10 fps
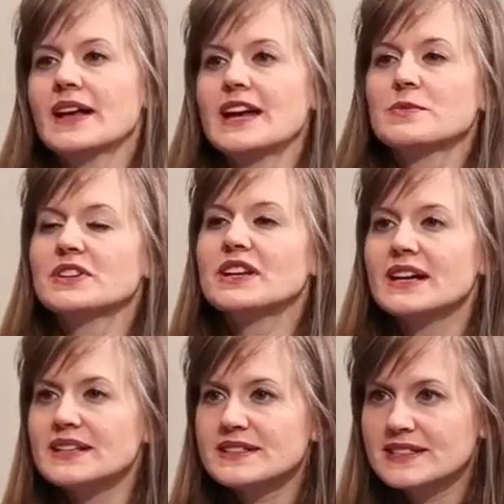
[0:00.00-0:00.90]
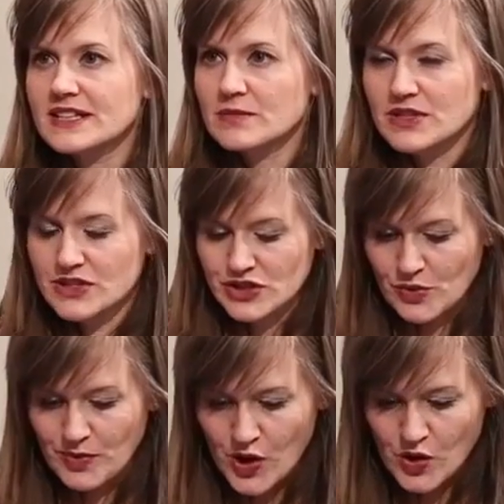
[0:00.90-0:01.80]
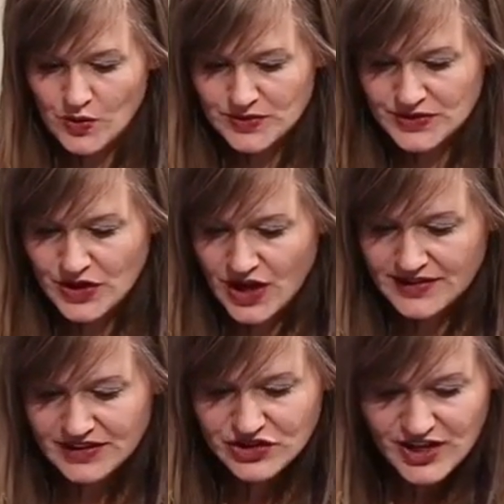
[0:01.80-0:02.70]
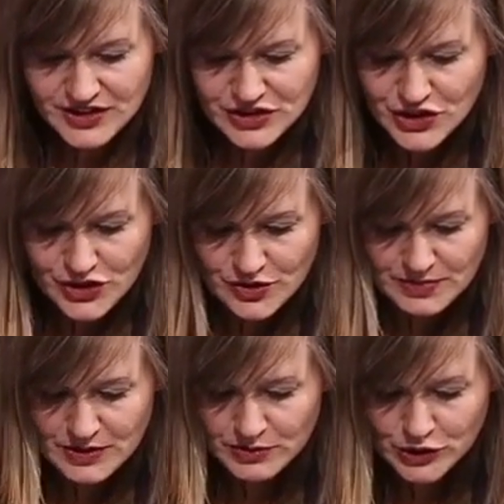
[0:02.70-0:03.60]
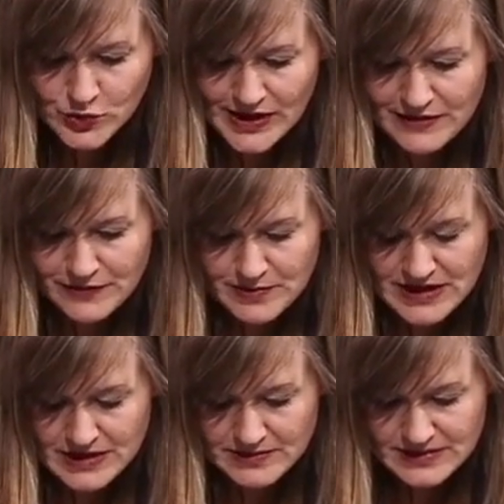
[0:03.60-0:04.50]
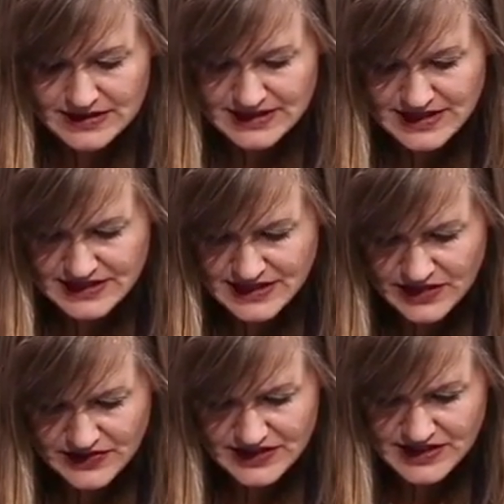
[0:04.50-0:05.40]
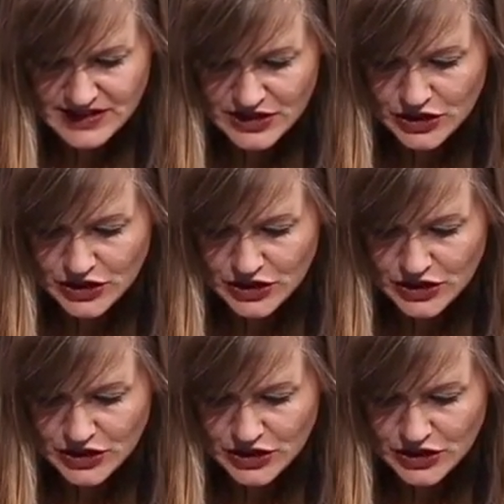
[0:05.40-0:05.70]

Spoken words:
And because demons oppose God, they try to turn people away from him. It says here this can